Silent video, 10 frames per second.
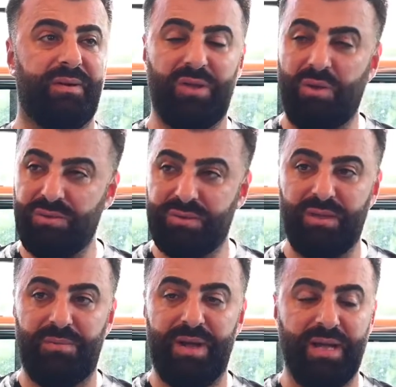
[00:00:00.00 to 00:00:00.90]

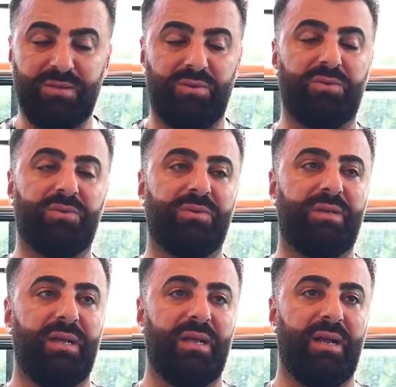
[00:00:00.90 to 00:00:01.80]
at all.
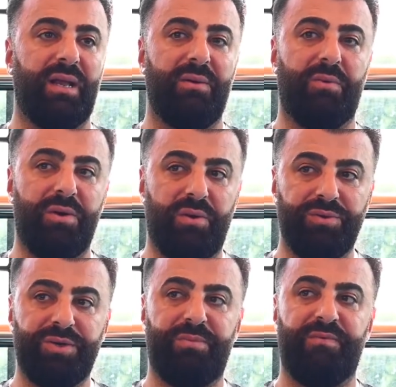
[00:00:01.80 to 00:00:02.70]
Like, we're on
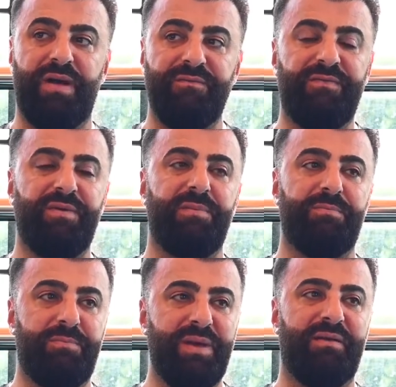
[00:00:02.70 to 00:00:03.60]
top of every
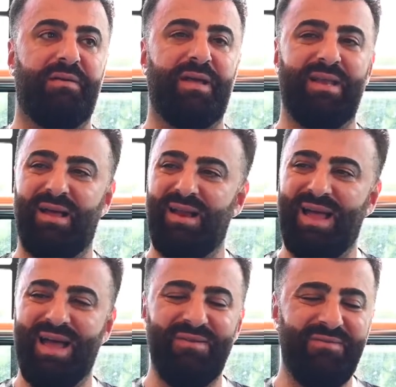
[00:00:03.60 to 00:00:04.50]
bit,
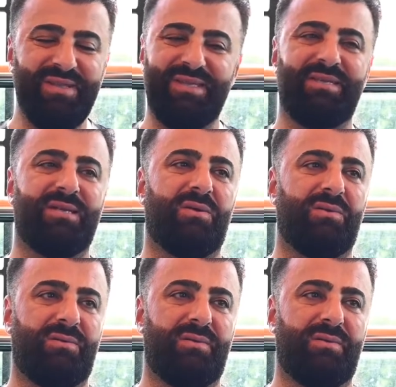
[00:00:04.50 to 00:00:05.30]
like every detail.